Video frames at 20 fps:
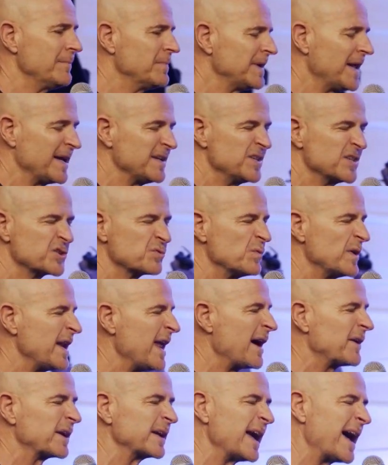but I just went
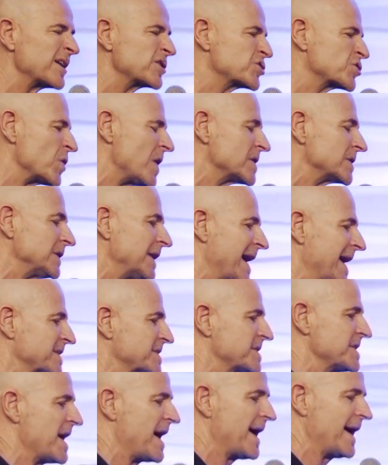out and got drunk
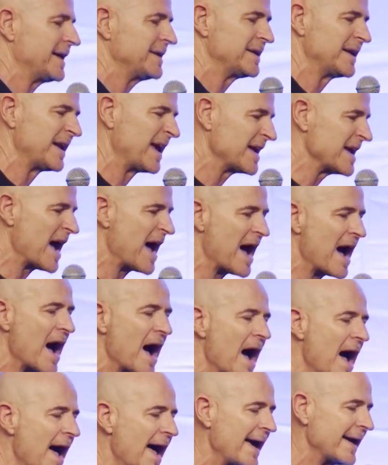last night and I got
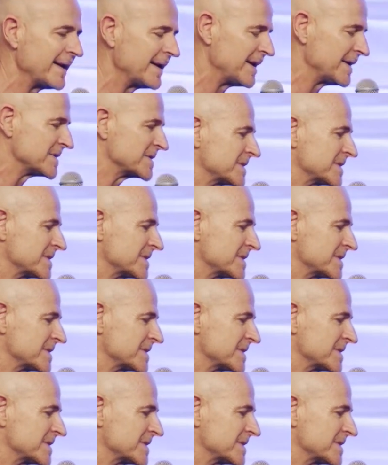high and I